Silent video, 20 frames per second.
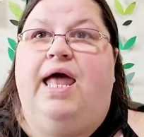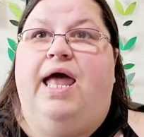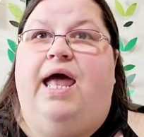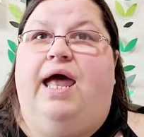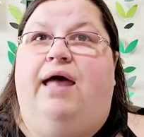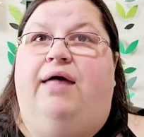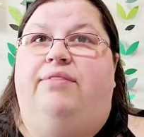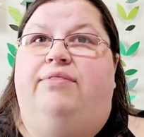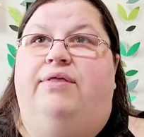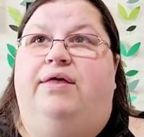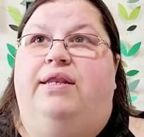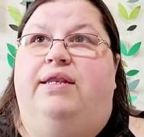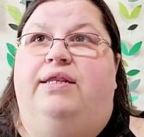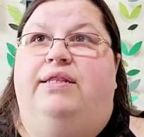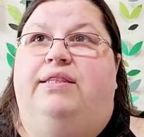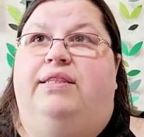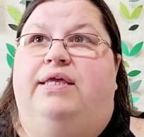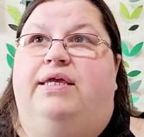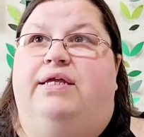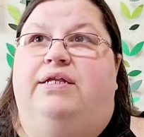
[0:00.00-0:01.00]
and then
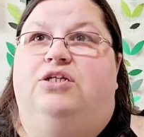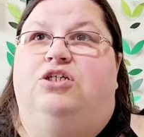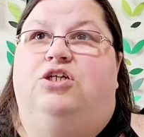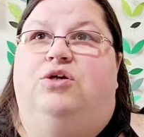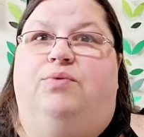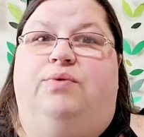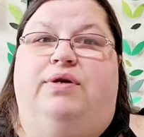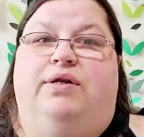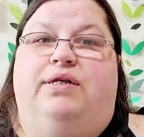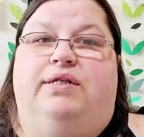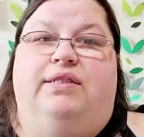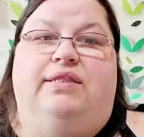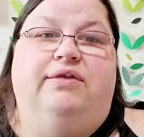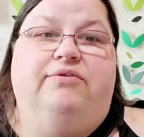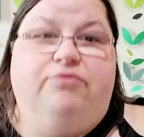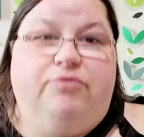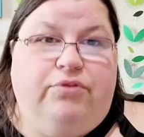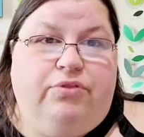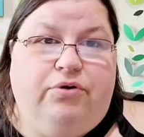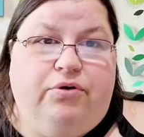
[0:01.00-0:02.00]
at the end she wanted to
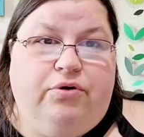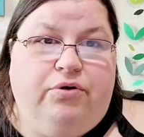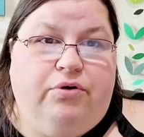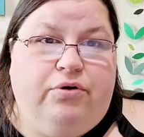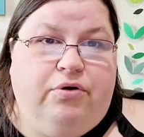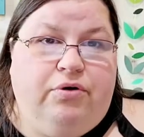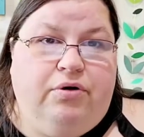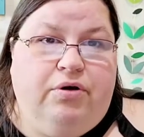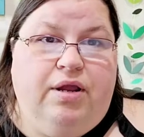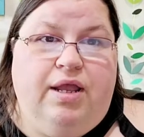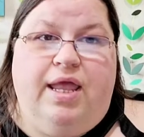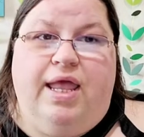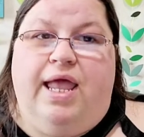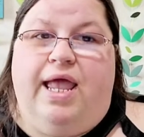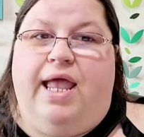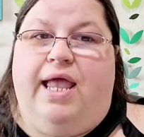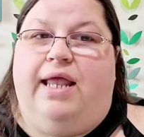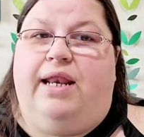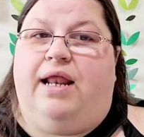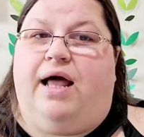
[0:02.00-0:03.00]
live with her,
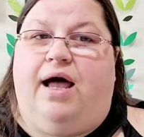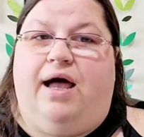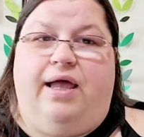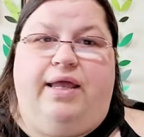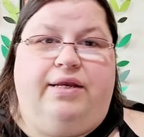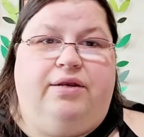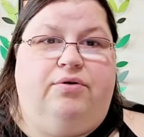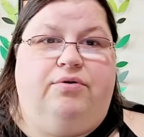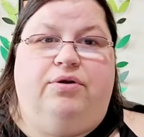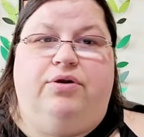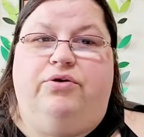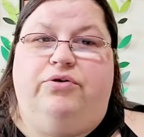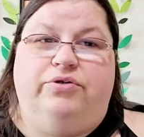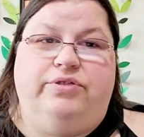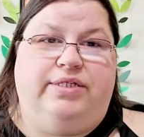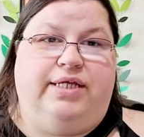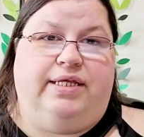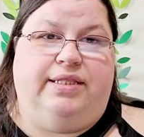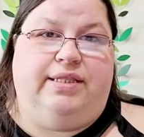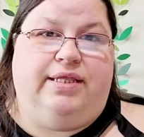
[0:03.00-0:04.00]
and I don't
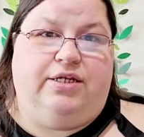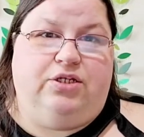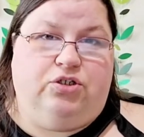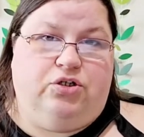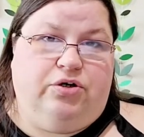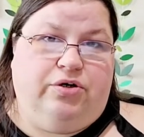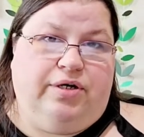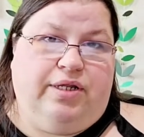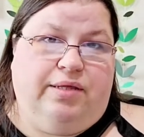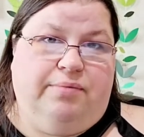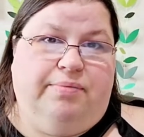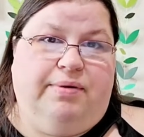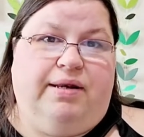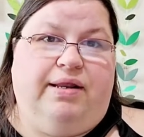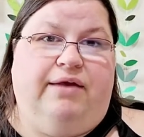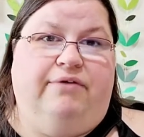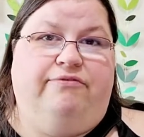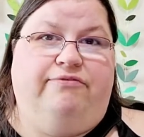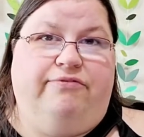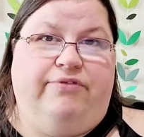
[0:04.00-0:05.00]
understand that journey, but
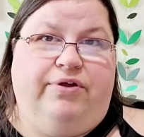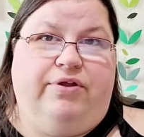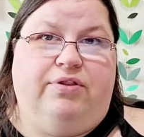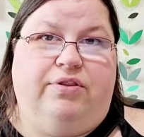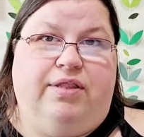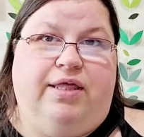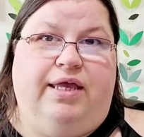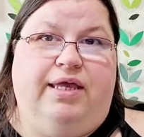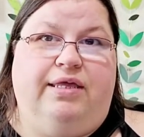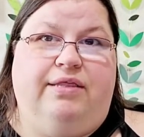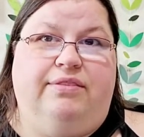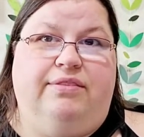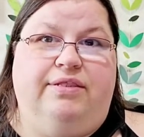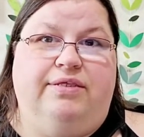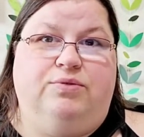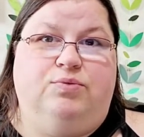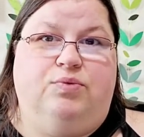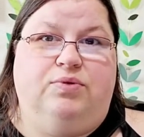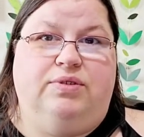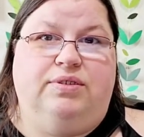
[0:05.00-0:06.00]
I feel like
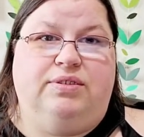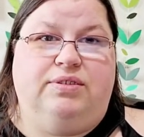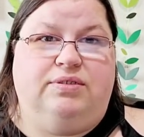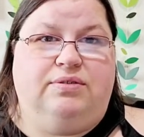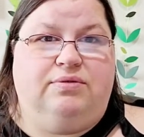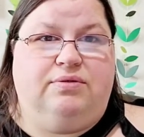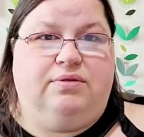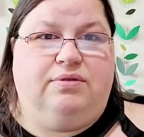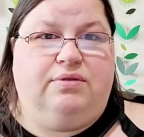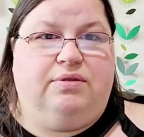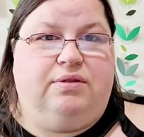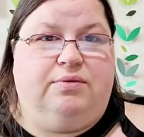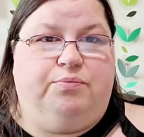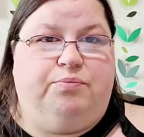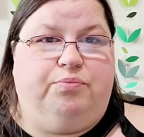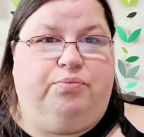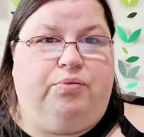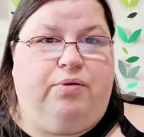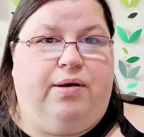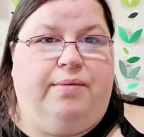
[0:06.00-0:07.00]
this was the
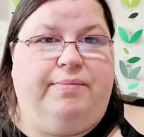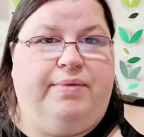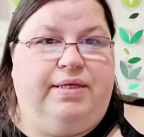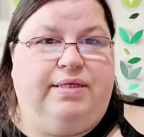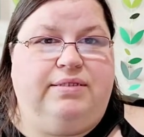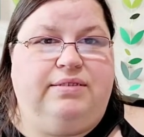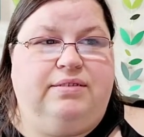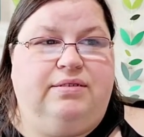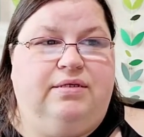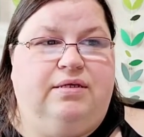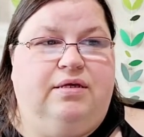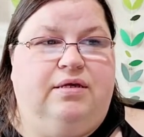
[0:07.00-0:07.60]
premise,